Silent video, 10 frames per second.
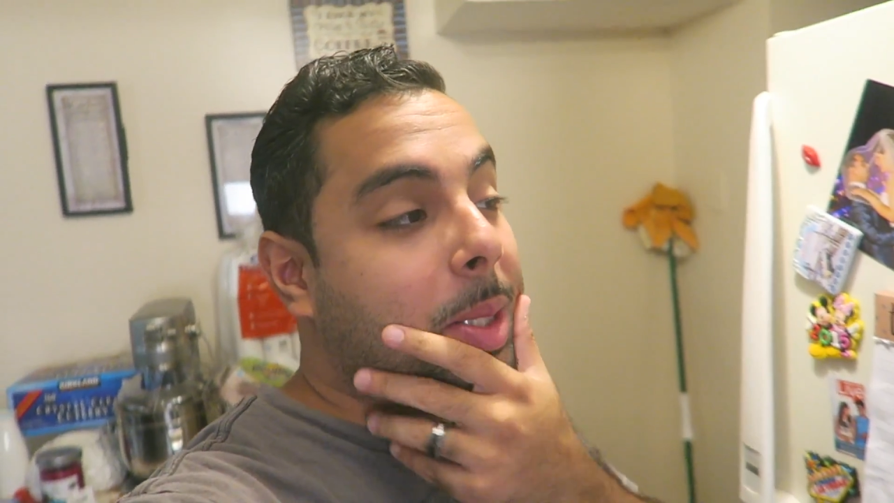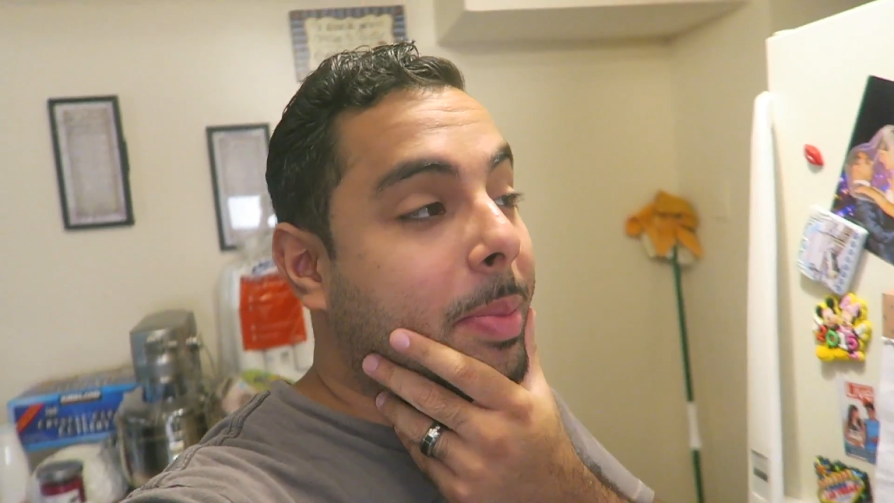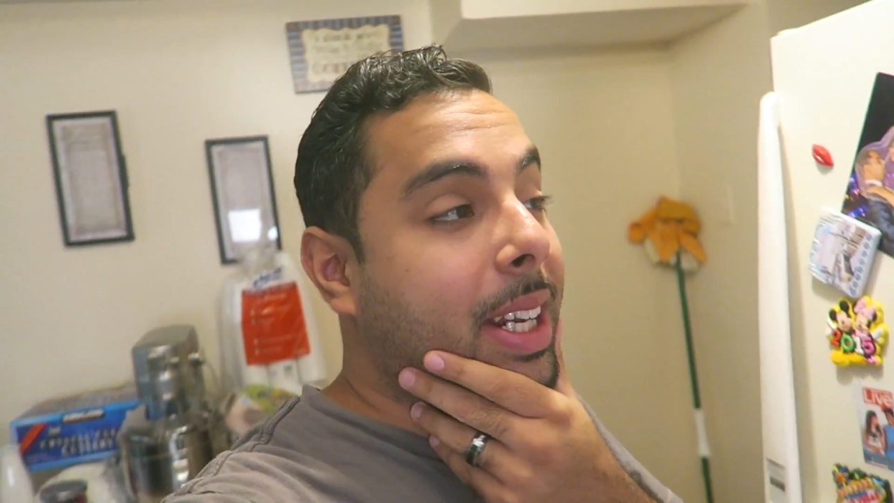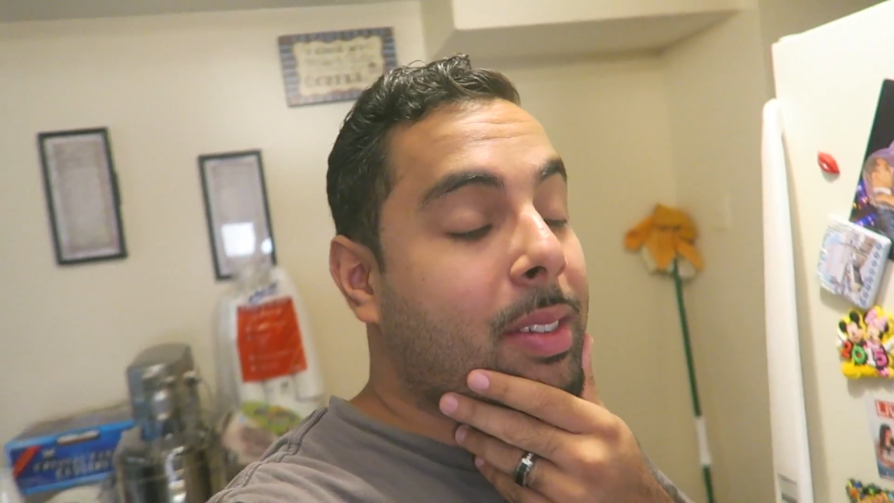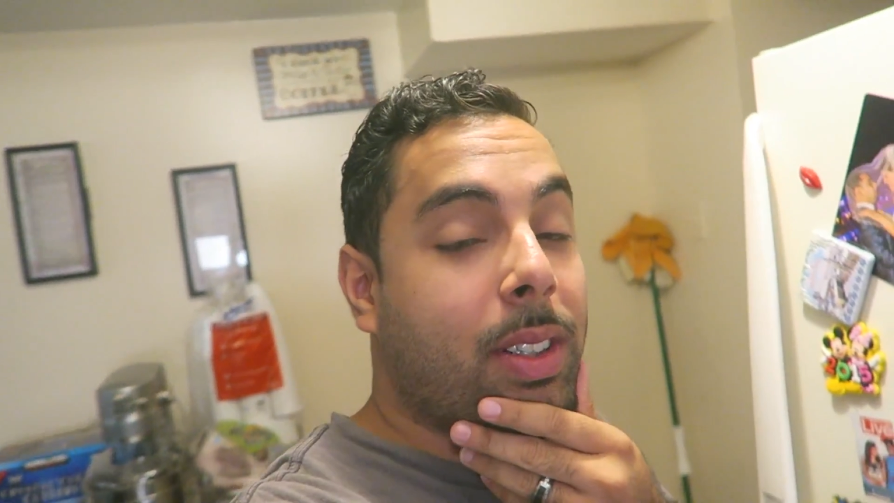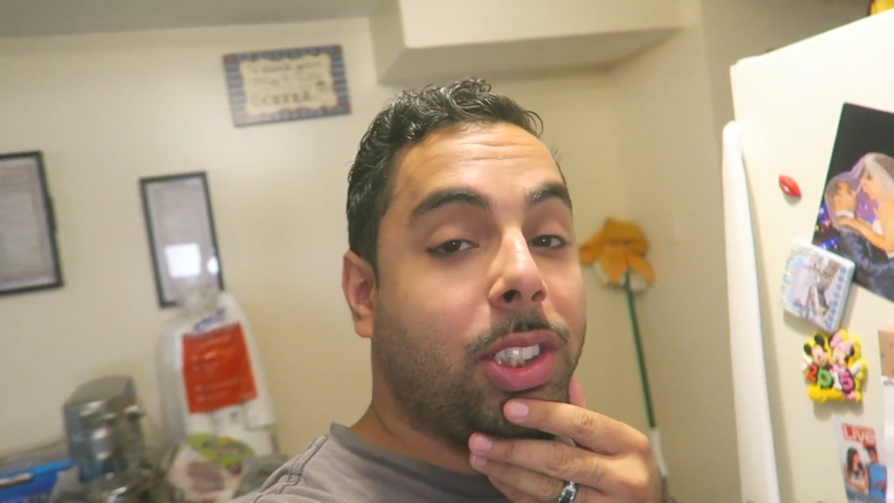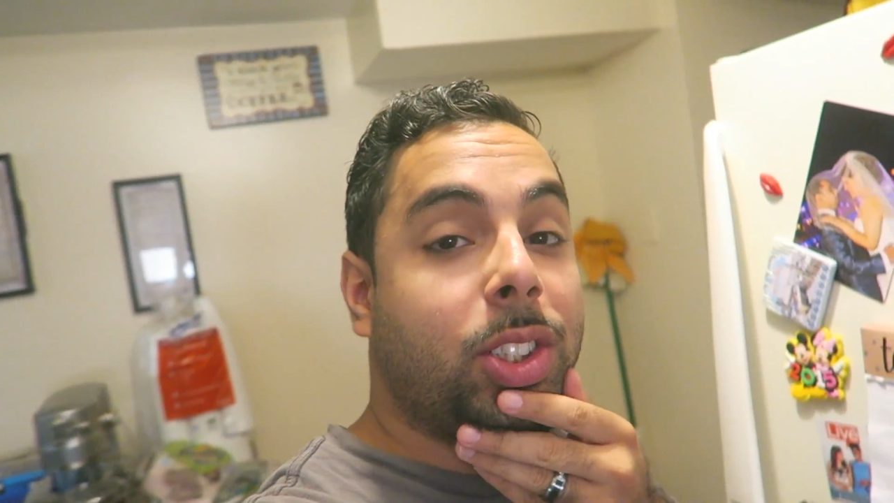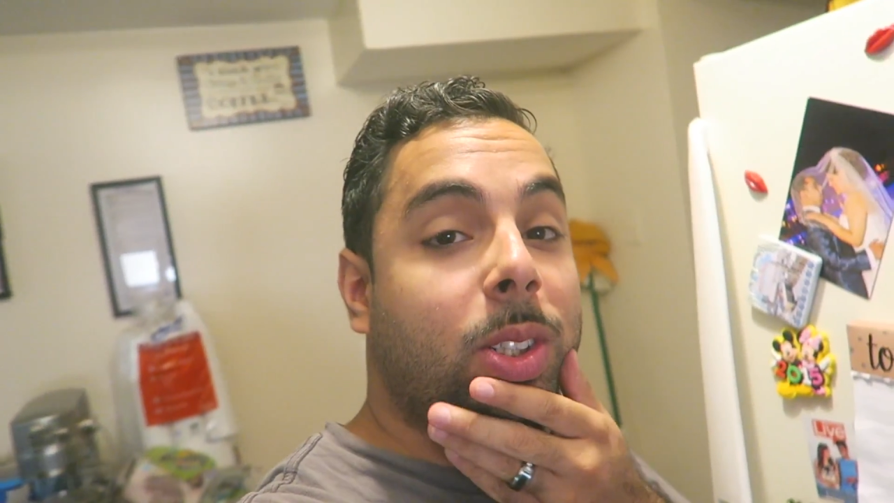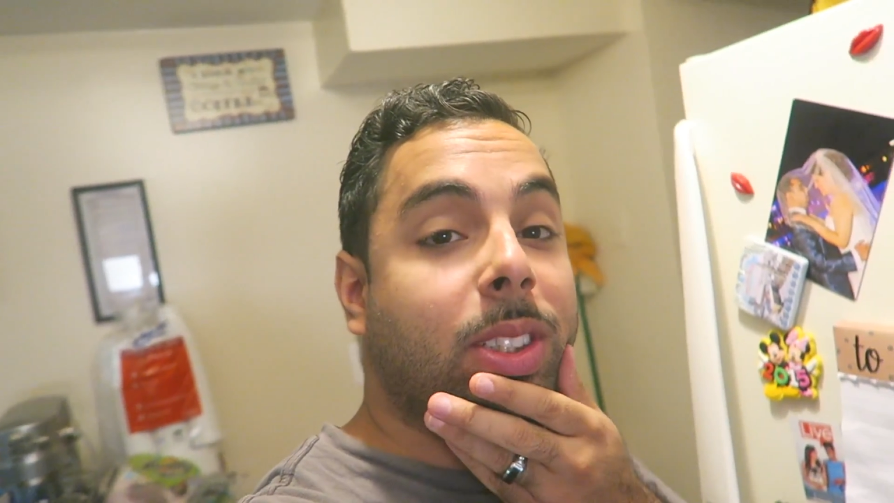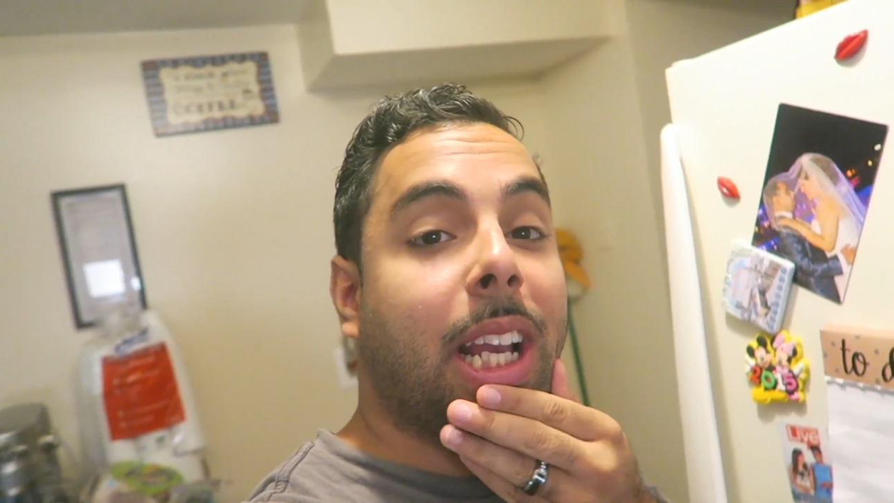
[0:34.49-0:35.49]
debating if I should
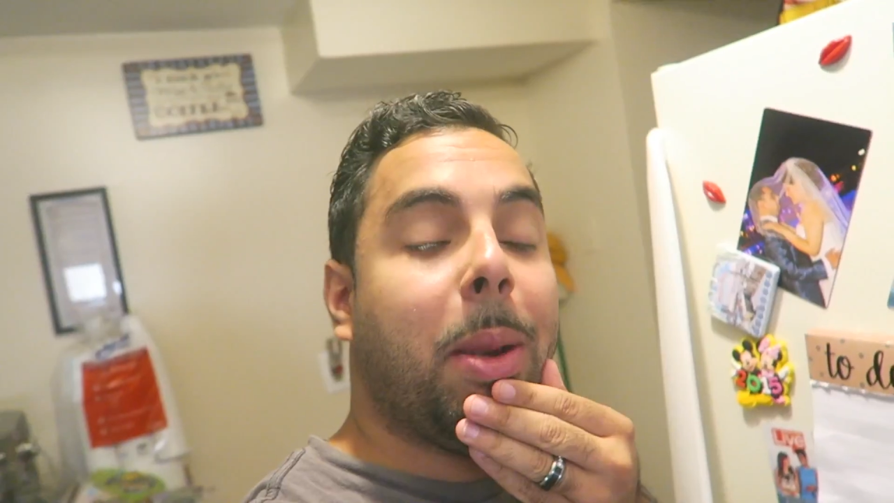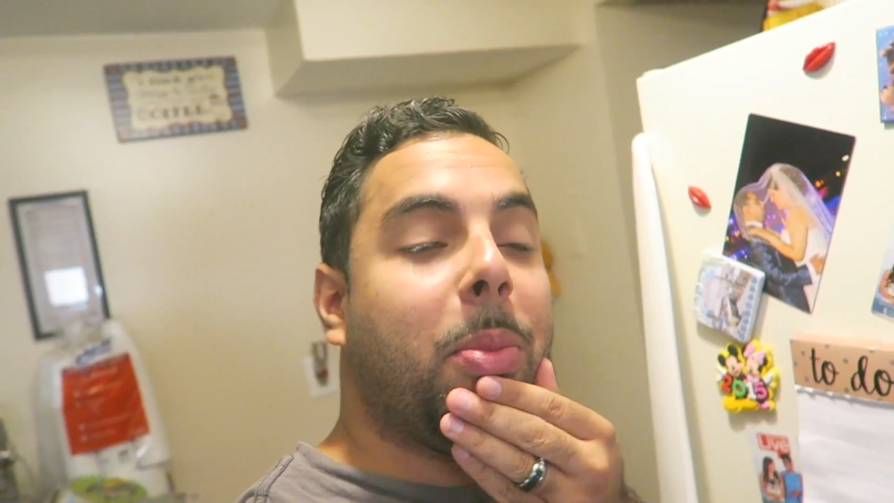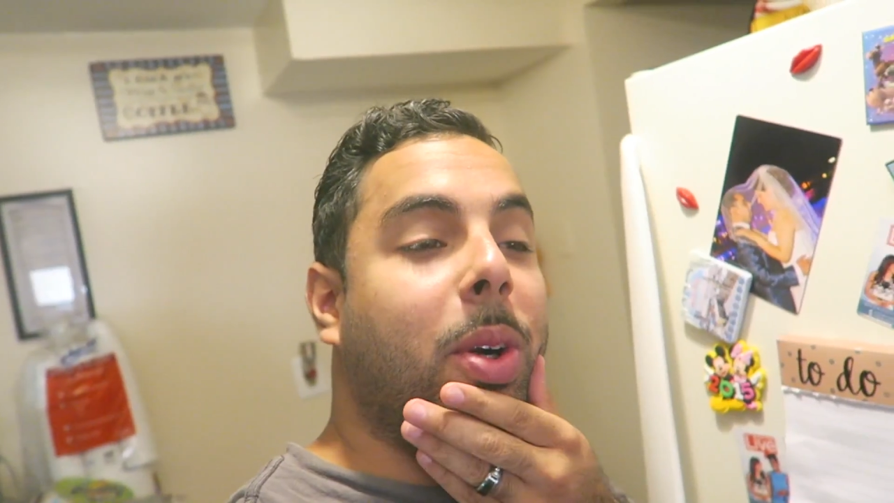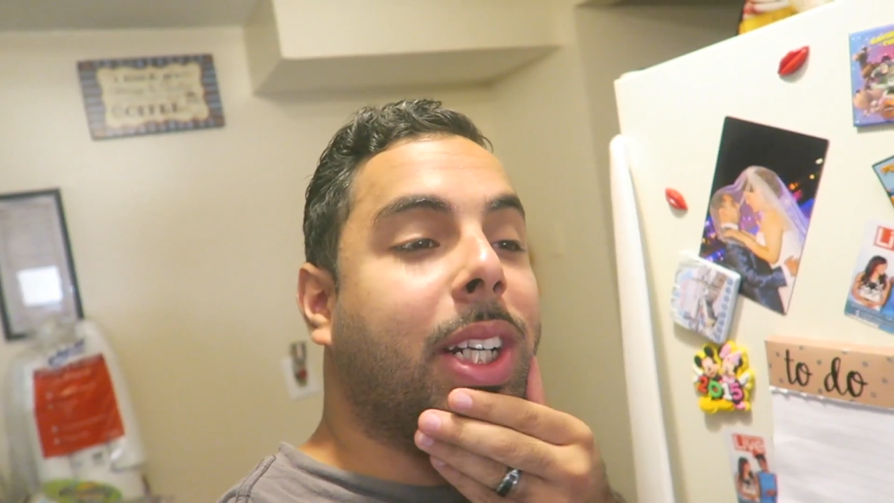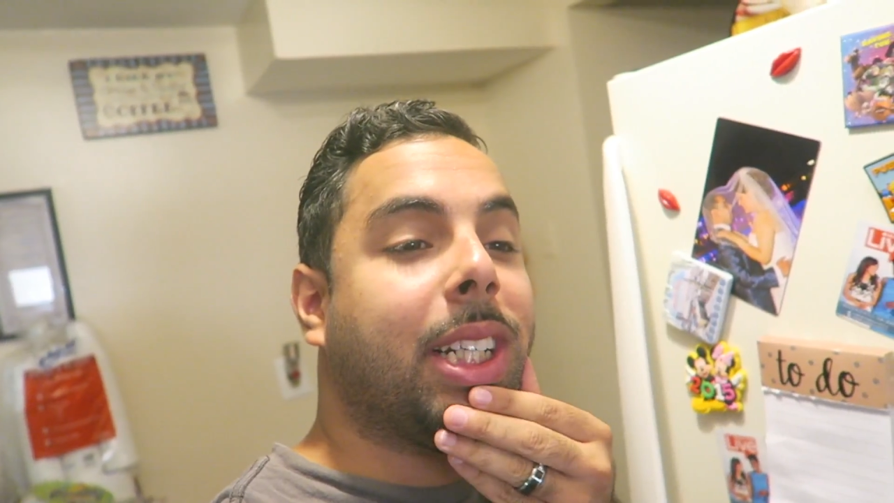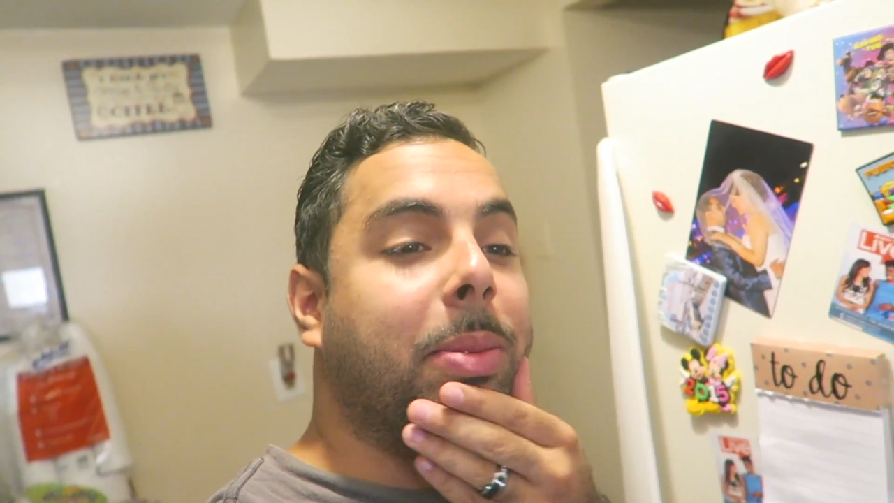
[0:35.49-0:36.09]
go skateboarding.